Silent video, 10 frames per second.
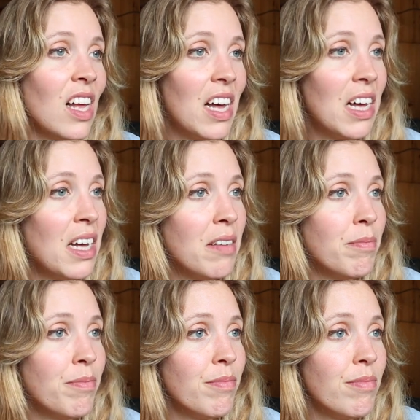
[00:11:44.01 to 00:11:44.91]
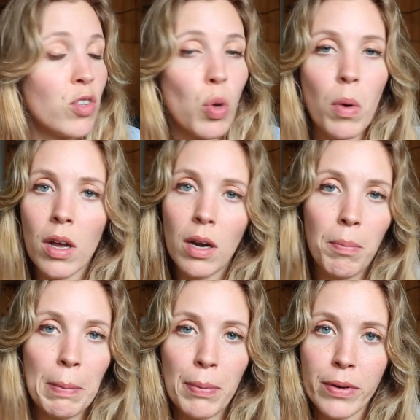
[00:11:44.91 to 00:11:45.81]
So we're gonna
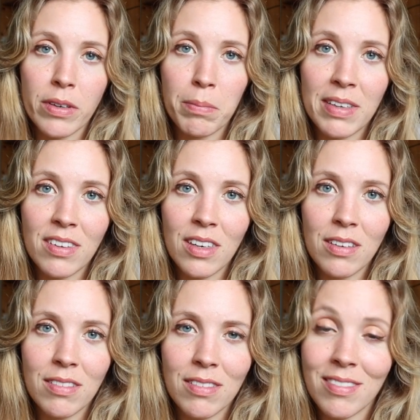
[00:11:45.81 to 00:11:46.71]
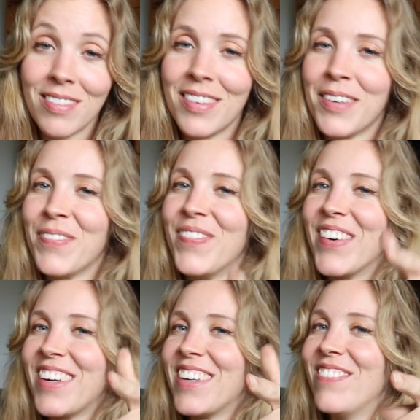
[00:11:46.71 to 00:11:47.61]
be booked and busy.
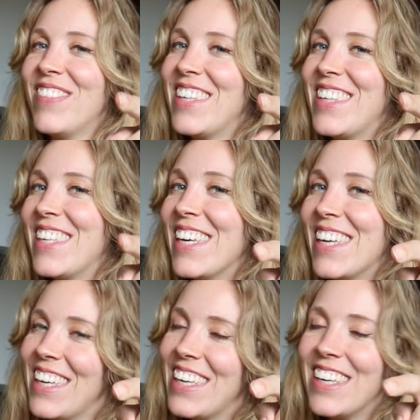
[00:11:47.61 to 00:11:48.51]
Booked and busy.